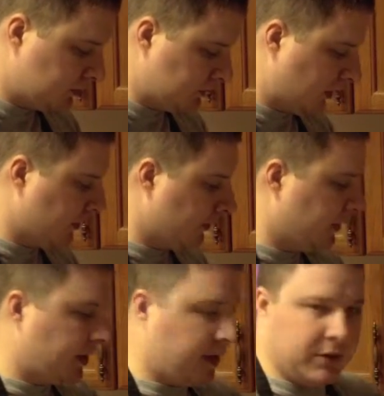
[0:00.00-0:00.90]
Probably don't need
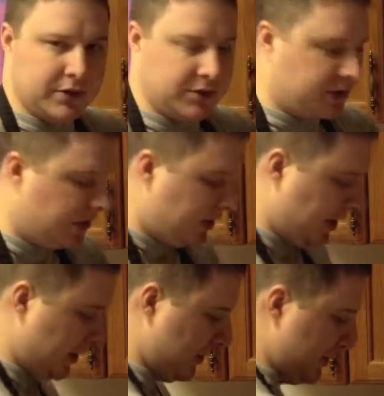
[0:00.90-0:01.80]
that much.
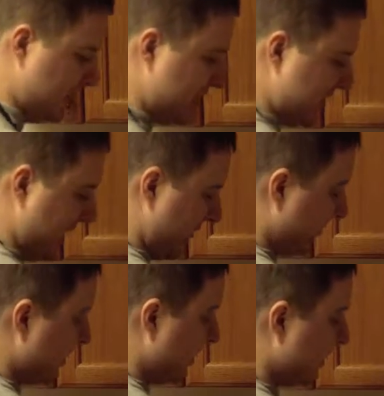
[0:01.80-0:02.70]
We're just having
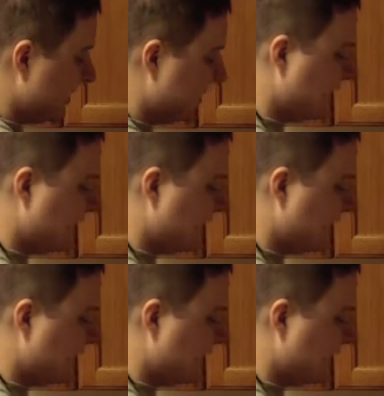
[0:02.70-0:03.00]
a taste.